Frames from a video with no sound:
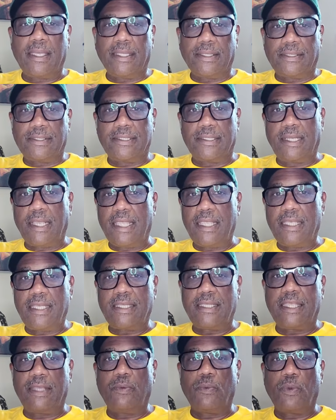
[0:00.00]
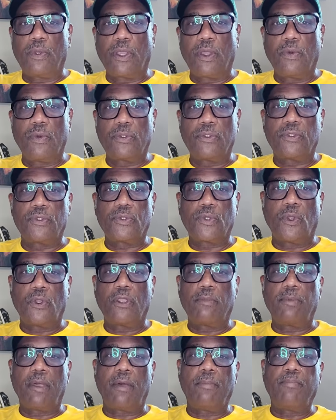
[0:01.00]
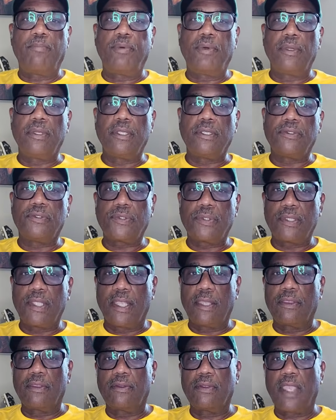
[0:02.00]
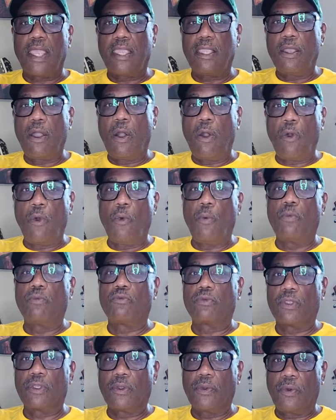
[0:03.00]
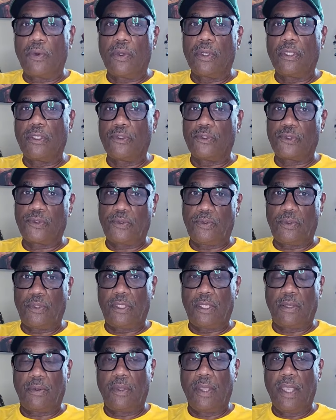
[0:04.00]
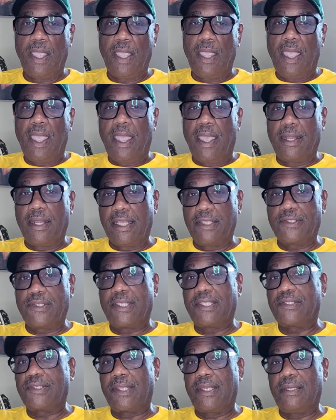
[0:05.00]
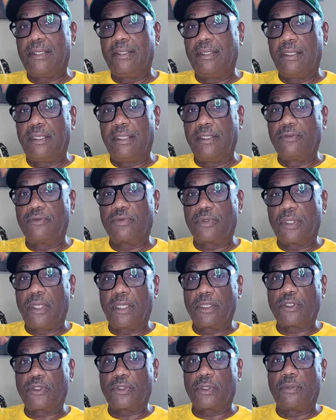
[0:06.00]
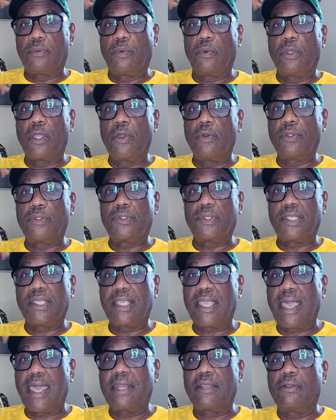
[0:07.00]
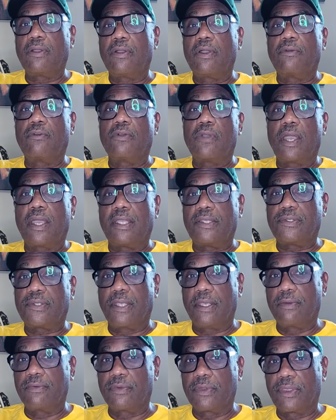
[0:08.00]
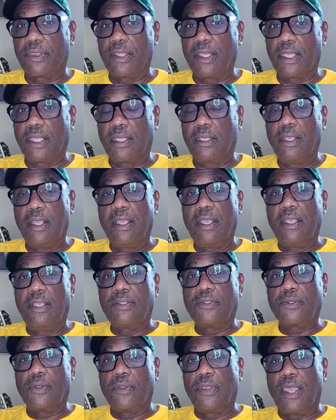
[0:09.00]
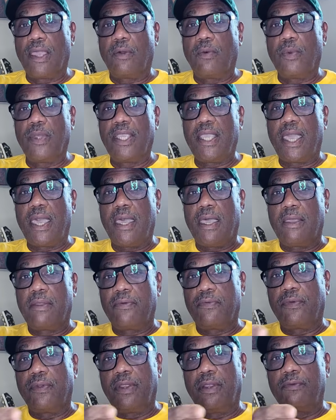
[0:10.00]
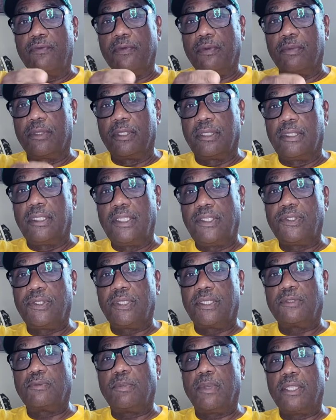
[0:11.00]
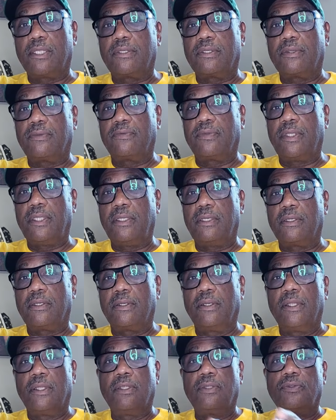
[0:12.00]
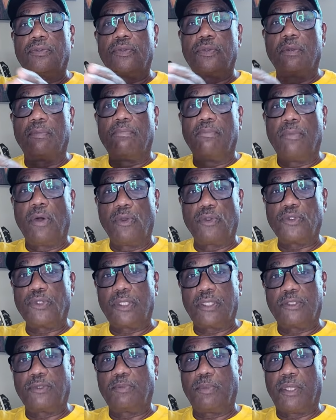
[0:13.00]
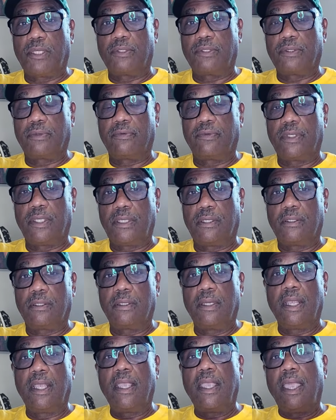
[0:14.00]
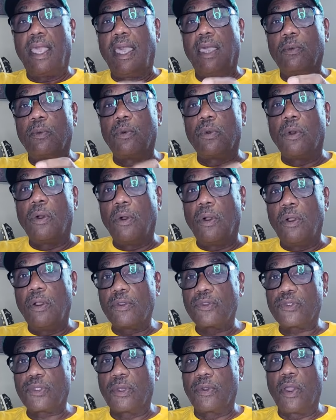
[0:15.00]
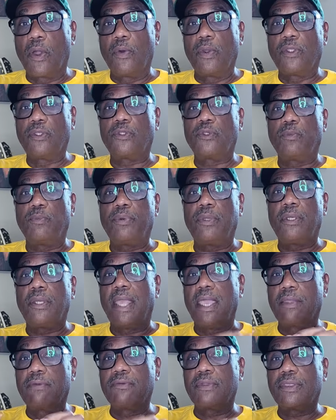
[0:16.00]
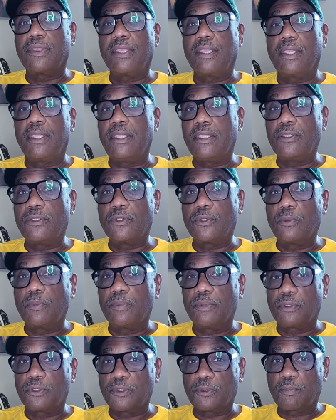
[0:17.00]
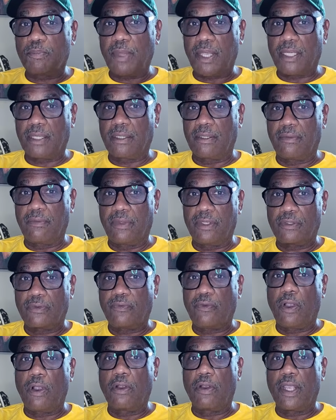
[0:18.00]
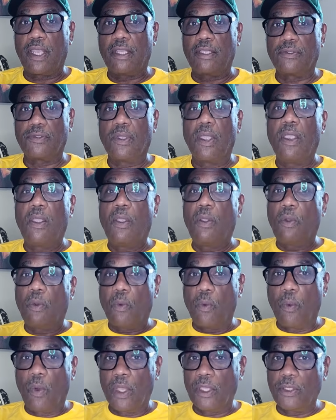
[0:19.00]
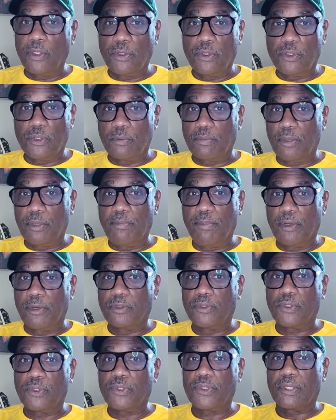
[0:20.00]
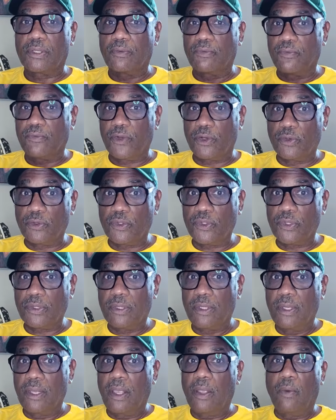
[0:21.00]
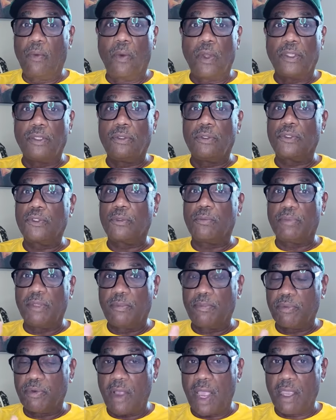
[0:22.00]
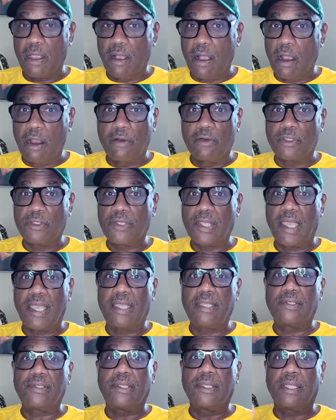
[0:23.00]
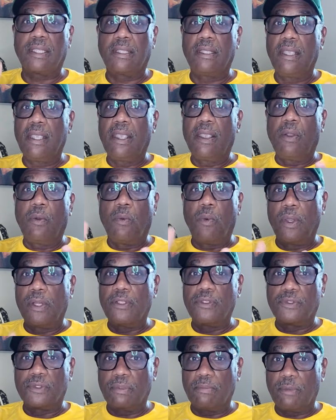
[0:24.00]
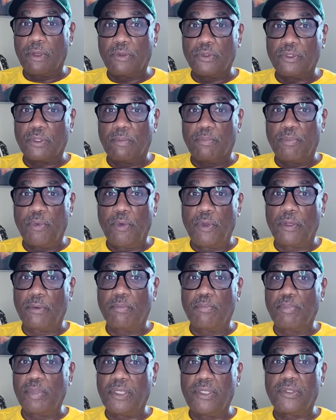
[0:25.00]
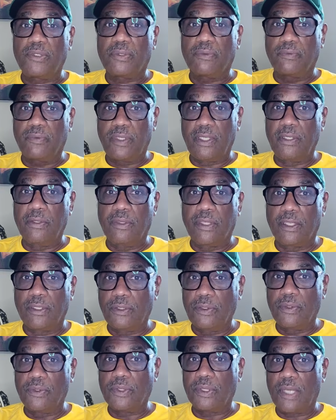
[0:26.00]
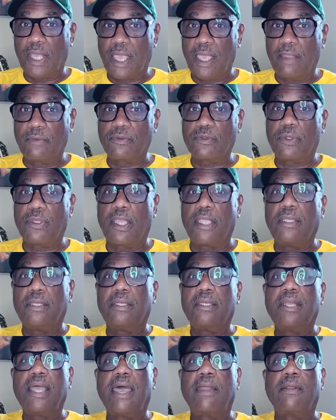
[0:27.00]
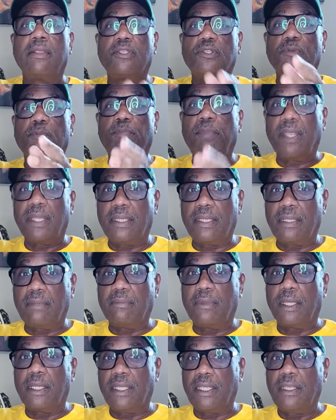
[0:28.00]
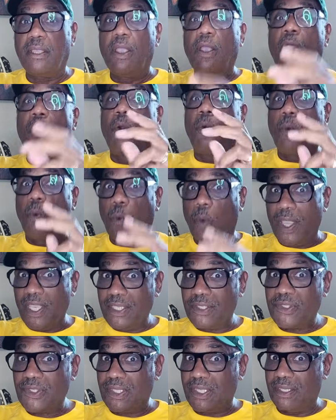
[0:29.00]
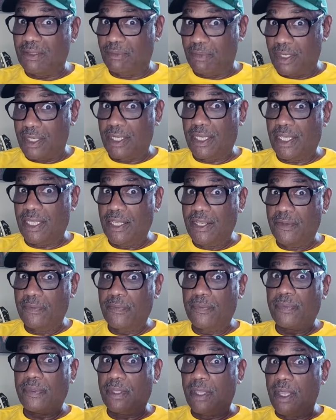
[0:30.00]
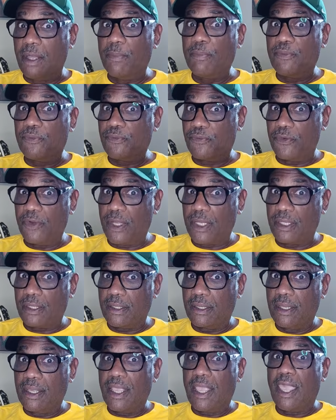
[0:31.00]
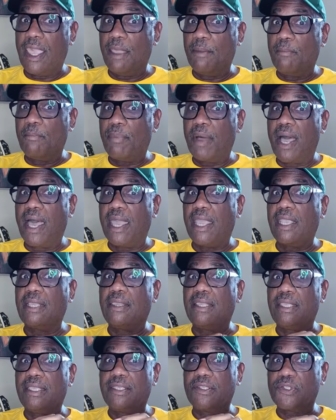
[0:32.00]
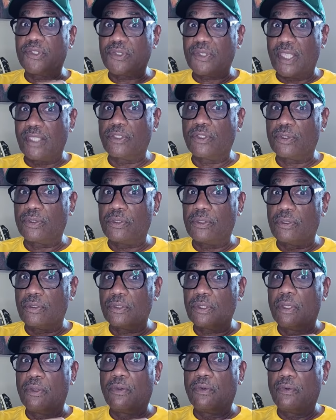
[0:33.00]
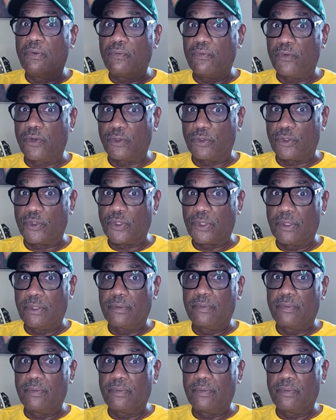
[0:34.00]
Today, again, we're going to talk about putting together a home recording studio. And as I said in the introduction, we're going to categorize everything so that we have from the least expensive gear to the most expensive gear. And we're also going to put everything into perspective as far as what you should be purchasing first, what you should be prioritizing, what is the most important piece of gear that you should have so that you're not spending money, wasting money up front and buying the essentials first.